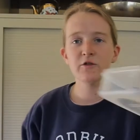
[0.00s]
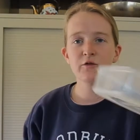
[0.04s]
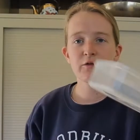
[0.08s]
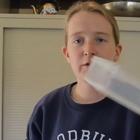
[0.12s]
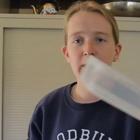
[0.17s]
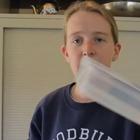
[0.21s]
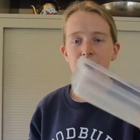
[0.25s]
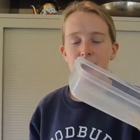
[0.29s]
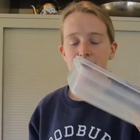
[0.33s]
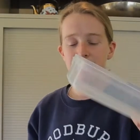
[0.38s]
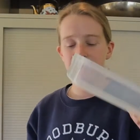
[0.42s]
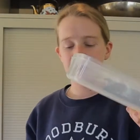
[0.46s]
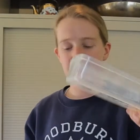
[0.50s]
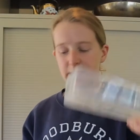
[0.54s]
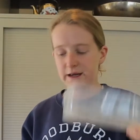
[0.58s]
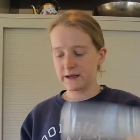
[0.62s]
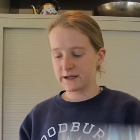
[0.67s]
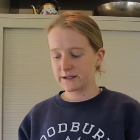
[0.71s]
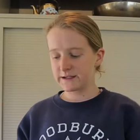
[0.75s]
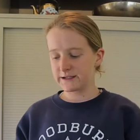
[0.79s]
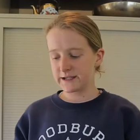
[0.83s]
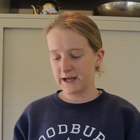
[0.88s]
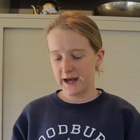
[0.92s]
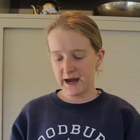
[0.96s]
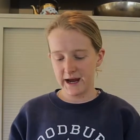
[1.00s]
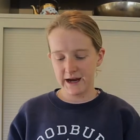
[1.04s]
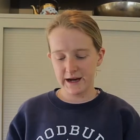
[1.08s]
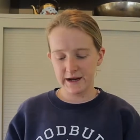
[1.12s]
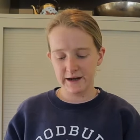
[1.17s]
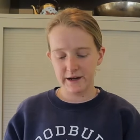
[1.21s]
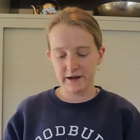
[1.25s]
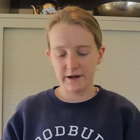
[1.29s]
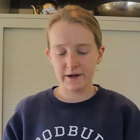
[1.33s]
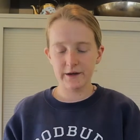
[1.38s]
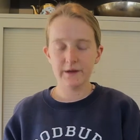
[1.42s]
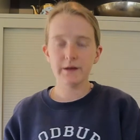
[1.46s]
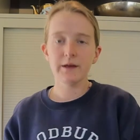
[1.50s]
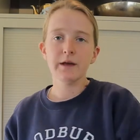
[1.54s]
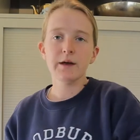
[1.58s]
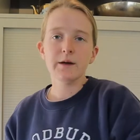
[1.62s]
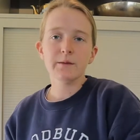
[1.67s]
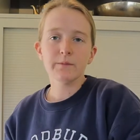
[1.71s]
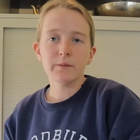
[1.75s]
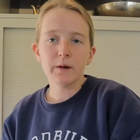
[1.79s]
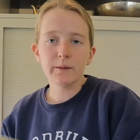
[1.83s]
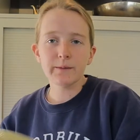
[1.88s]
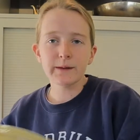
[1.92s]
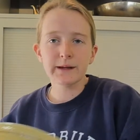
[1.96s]
grab a container,
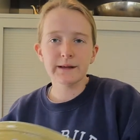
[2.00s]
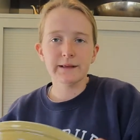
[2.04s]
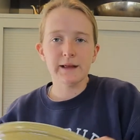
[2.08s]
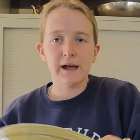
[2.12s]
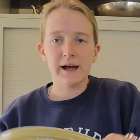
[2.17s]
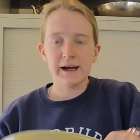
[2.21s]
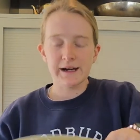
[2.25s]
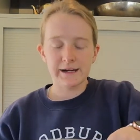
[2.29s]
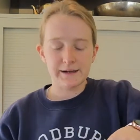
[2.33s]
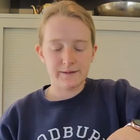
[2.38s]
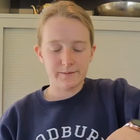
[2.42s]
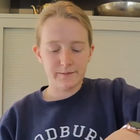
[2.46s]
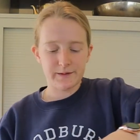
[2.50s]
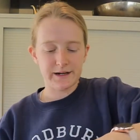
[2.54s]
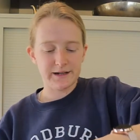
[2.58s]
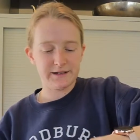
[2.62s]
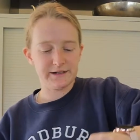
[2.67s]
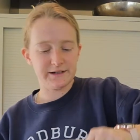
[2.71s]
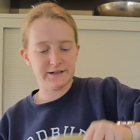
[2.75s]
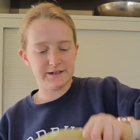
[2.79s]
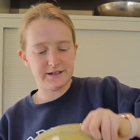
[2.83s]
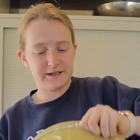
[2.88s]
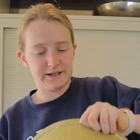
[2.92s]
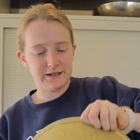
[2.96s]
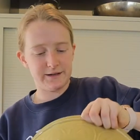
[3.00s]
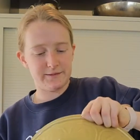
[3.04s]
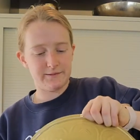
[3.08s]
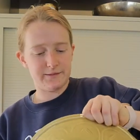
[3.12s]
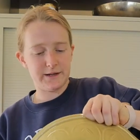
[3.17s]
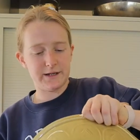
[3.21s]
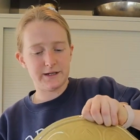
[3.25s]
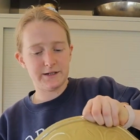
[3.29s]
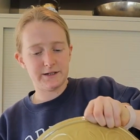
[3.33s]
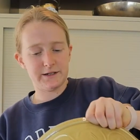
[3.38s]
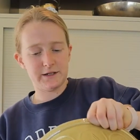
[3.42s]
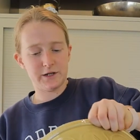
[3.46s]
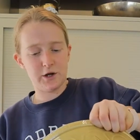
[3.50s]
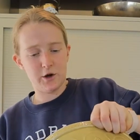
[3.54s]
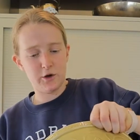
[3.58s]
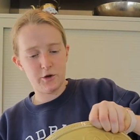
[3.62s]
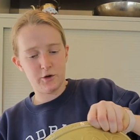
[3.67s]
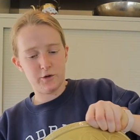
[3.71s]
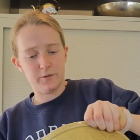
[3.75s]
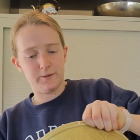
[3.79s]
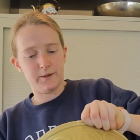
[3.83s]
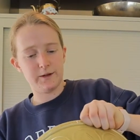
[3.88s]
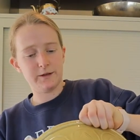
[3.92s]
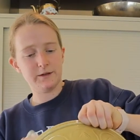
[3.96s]
probably line it, but I don't think it matters
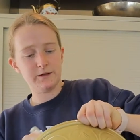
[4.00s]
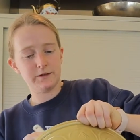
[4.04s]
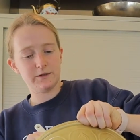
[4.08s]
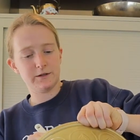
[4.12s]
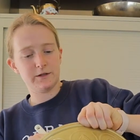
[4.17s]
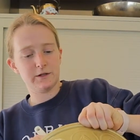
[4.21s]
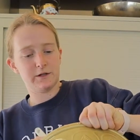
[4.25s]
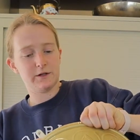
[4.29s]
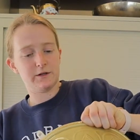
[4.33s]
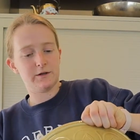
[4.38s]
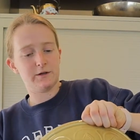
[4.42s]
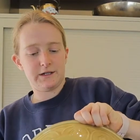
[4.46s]
too much.